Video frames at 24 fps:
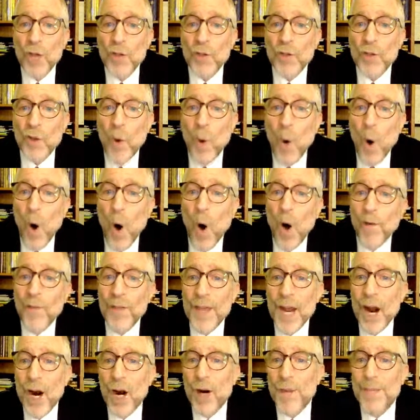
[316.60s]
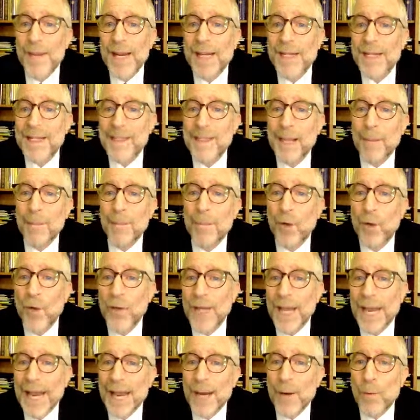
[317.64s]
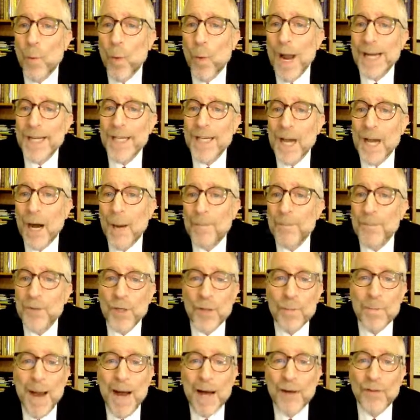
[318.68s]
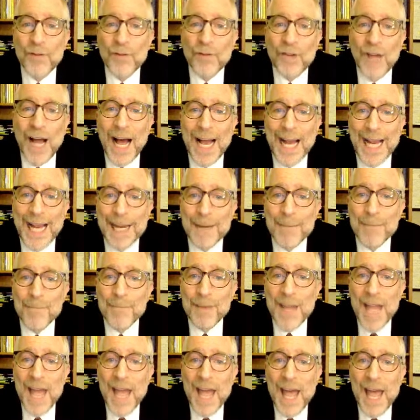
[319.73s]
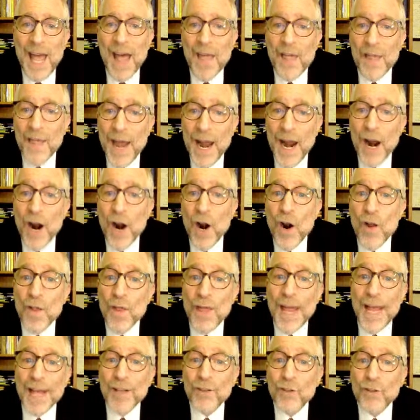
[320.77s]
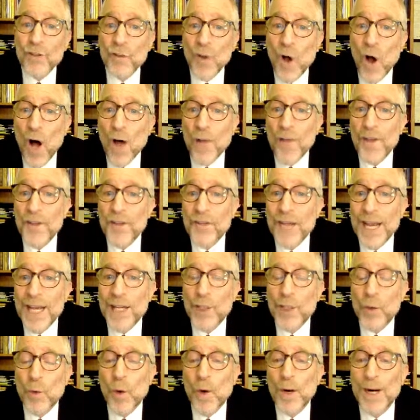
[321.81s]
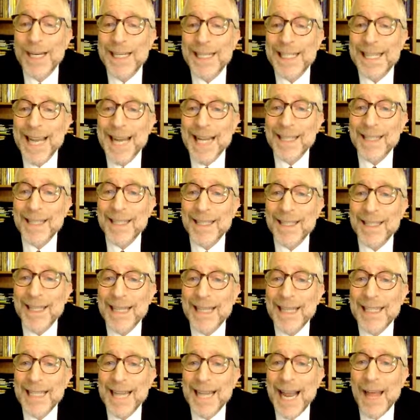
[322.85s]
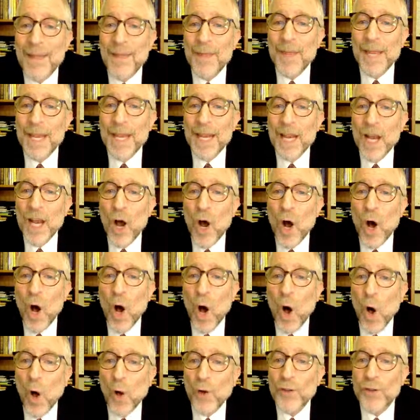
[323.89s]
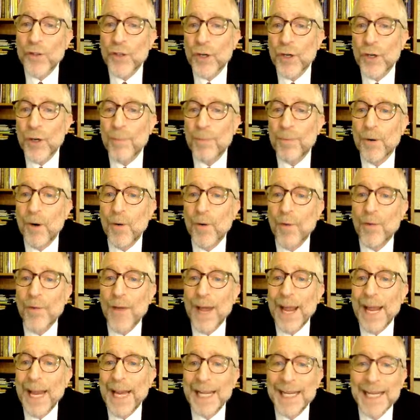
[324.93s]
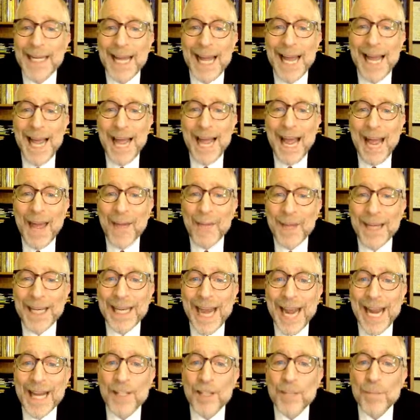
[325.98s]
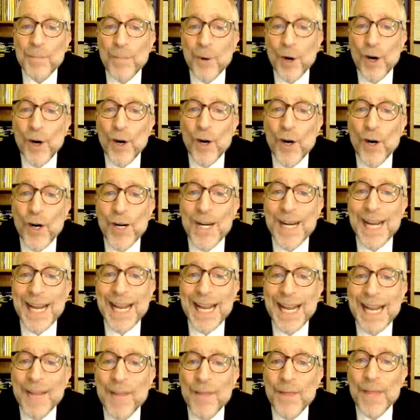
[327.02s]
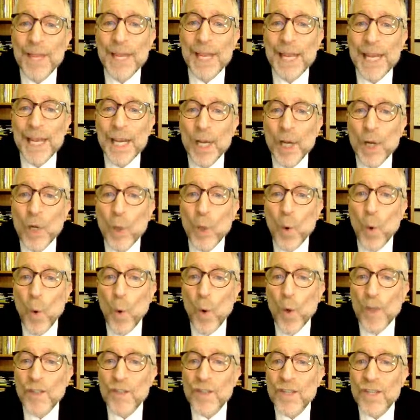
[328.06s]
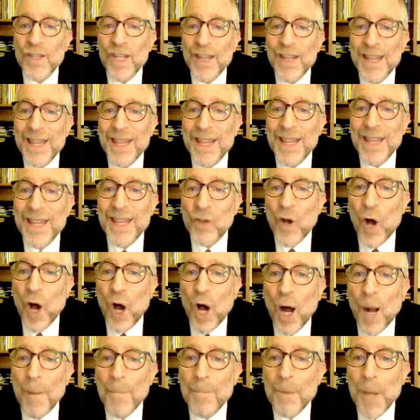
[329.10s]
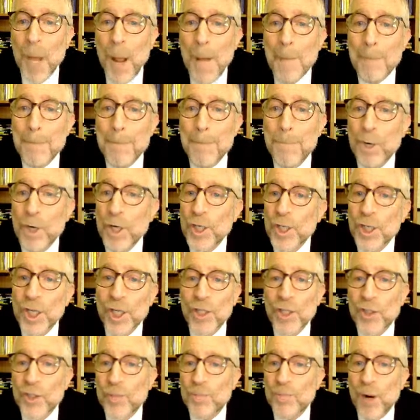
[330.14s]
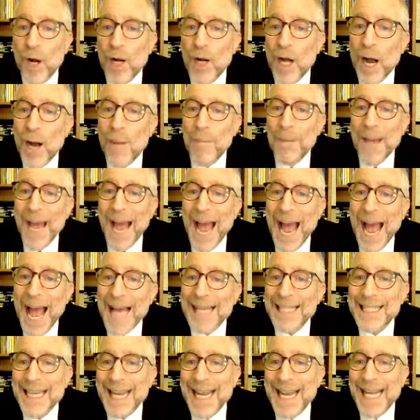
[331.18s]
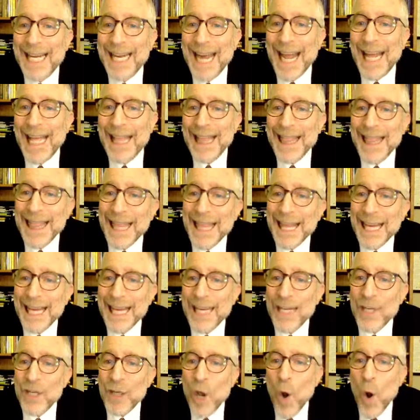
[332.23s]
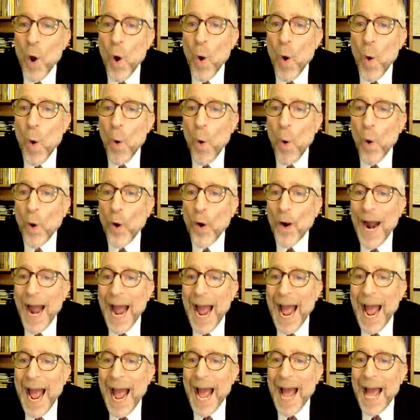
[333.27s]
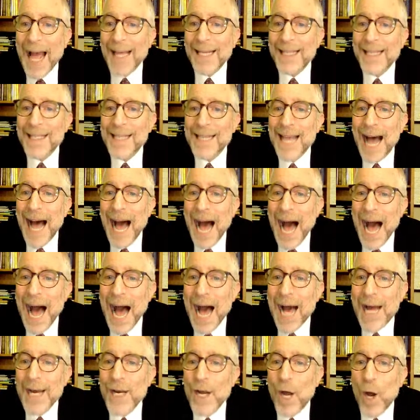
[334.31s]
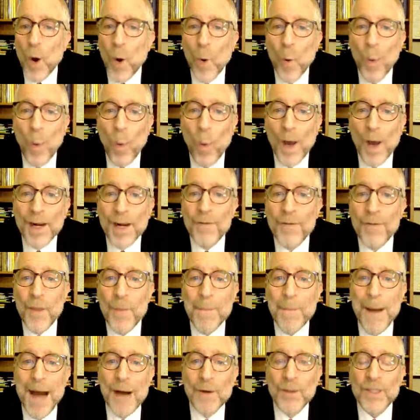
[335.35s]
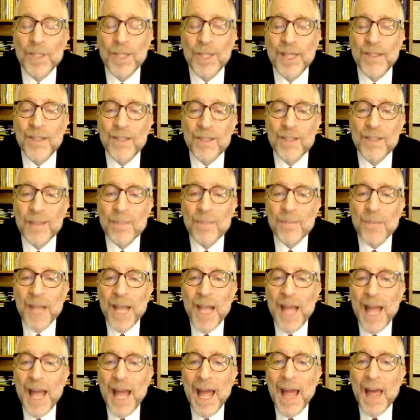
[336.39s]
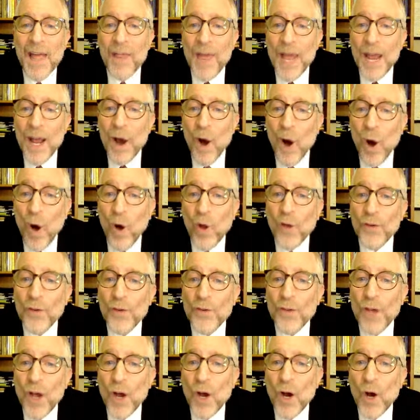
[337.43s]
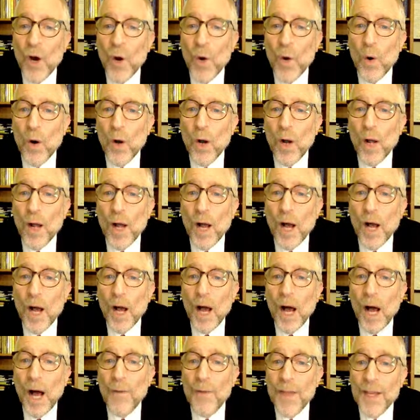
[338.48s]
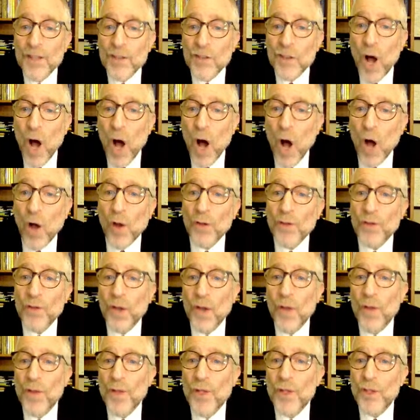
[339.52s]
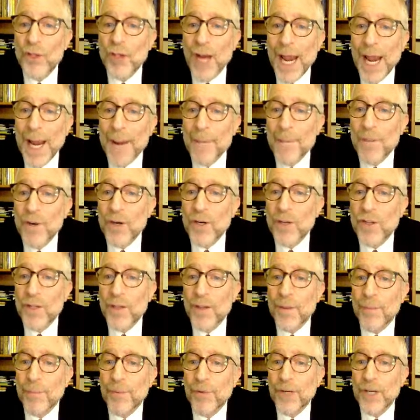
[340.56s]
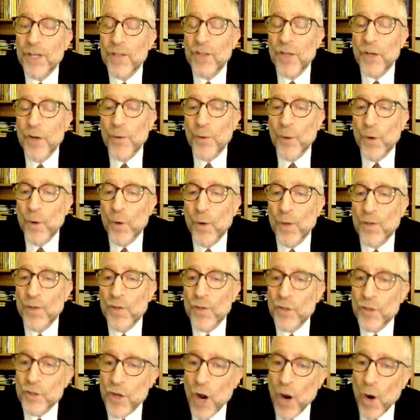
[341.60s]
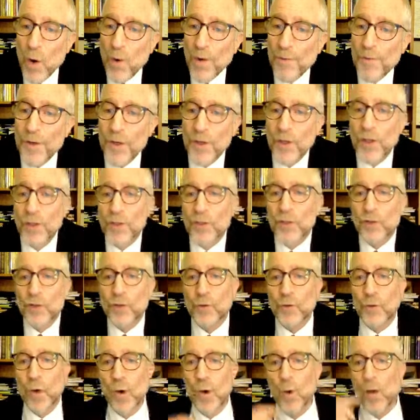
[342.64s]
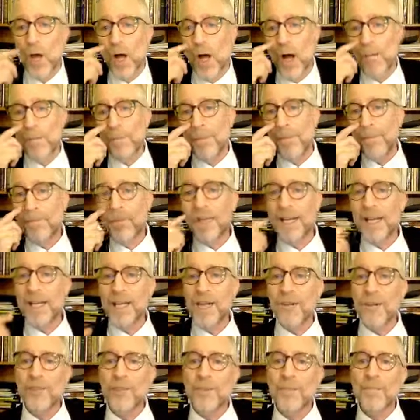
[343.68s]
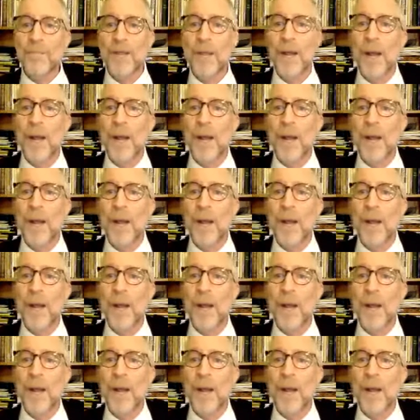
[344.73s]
So all the army assembled and went up to Mount Zion. There they saw the sanctuary desolate and the altar profaned, and the gates burned. In the courts they saw bushes sprung up as in a thicket or as on one of the mountains. They saw also the chambers of the priests in ruins. Joe, if you could scroll up, please.